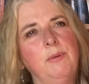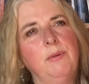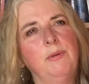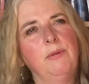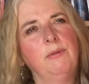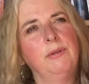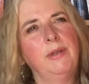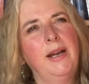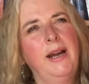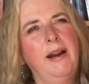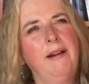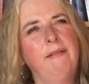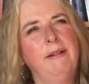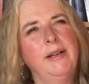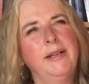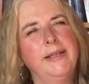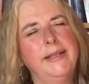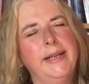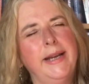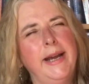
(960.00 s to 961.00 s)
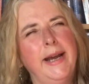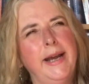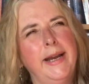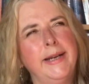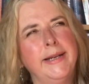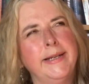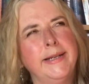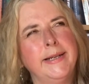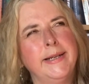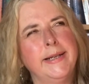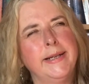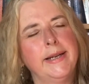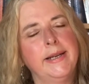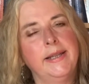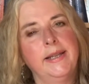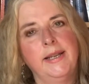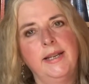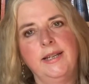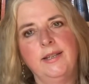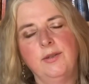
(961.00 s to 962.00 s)
called Harriet and I
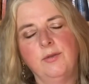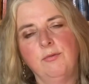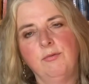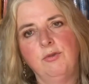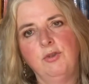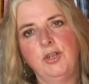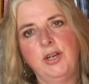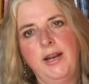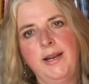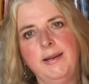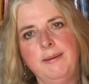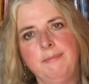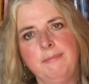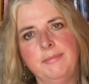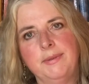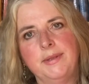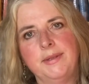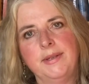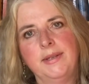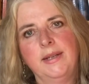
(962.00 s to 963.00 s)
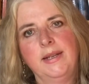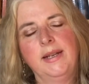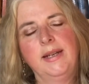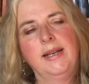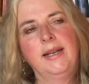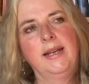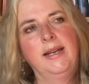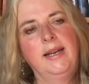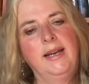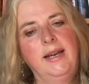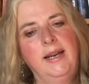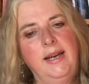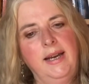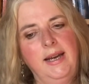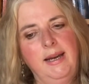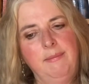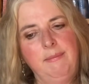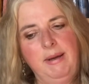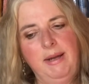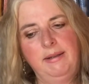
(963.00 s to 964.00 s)
think he's called James.
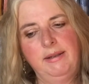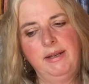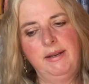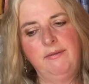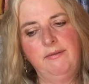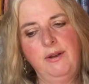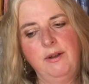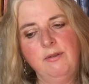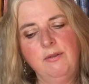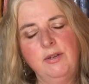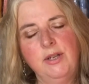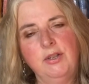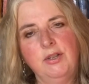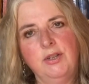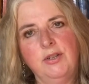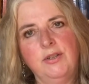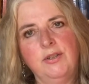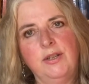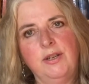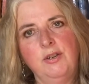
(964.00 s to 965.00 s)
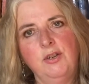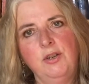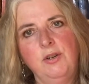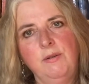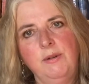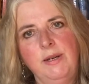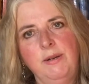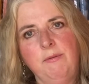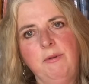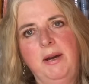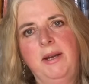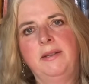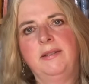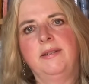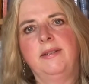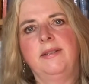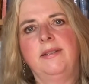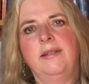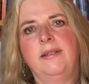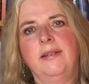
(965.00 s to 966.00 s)
And they have only just the
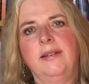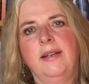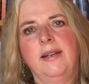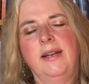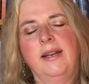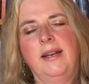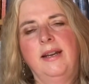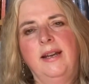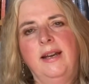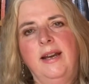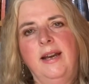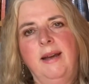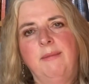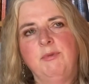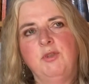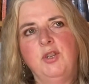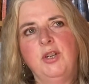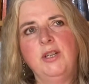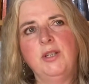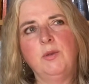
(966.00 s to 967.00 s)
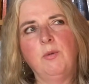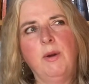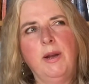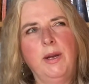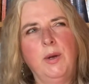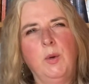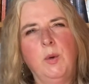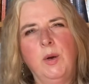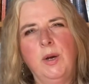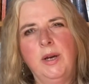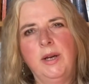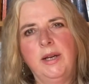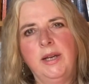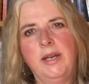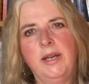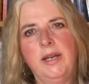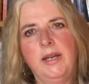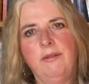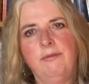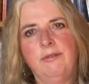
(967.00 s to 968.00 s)
newlyweds. She's quite
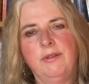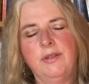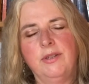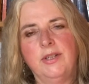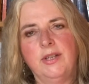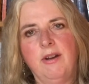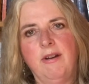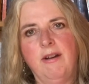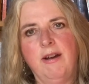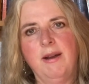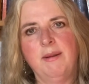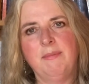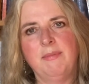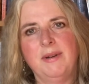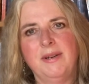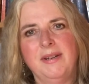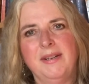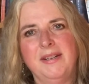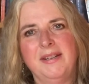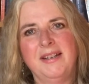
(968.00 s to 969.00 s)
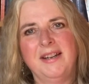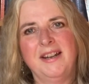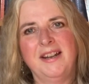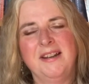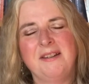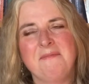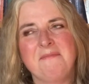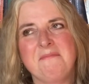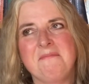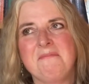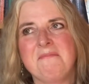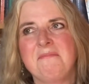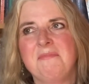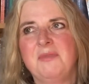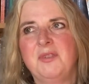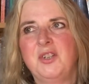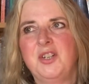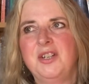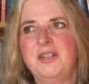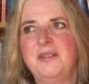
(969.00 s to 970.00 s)
quirky for the time, and
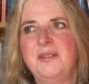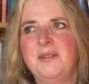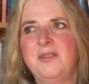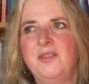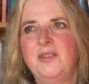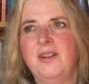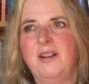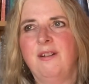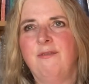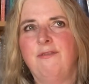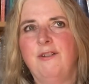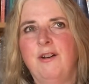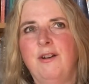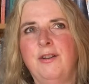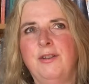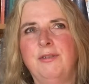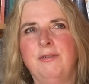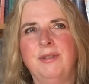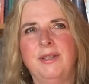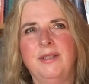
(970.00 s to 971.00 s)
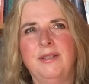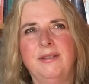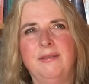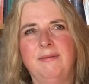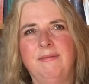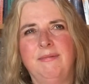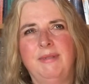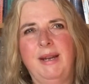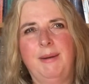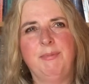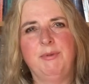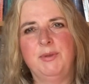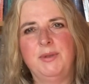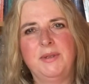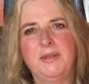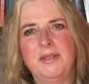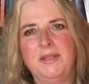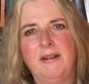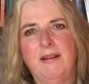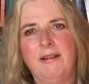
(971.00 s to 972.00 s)
her father dabbles
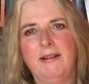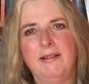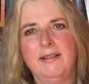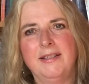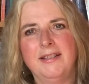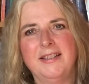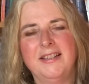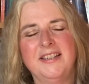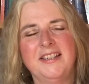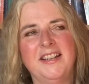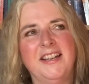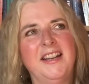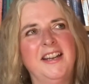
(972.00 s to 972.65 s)
in science,